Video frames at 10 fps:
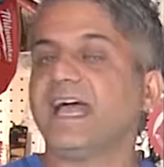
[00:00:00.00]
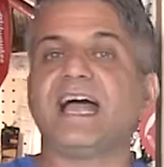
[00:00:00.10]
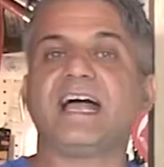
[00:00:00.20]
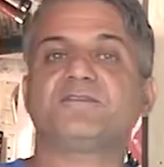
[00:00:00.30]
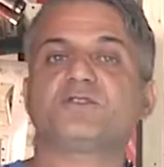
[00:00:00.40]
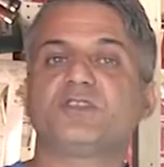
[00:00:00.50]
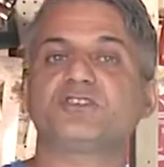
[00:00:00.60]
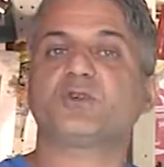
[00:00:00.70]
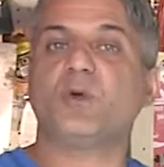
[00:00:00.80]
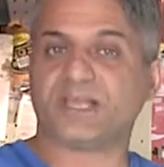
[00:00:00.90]
After
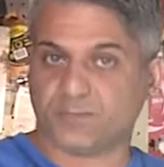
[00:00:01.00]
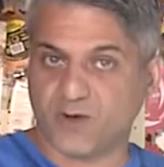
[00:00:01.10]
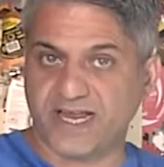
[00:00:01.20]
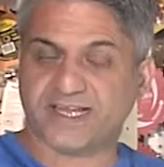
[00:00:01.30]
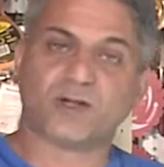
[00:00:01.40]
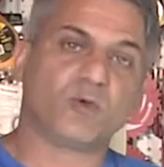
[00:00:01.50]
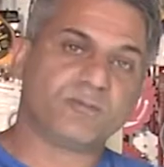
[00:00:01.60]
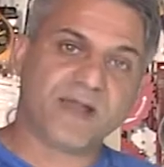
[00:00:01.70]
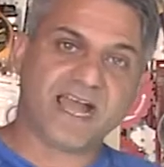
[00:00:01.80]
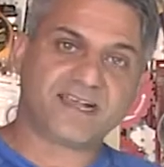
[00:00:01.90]
this quick break, we're
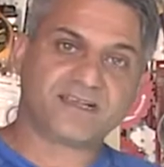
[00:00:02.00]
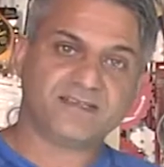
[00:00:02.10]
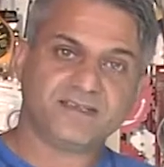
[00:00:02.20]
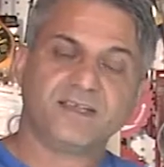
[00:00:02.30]
back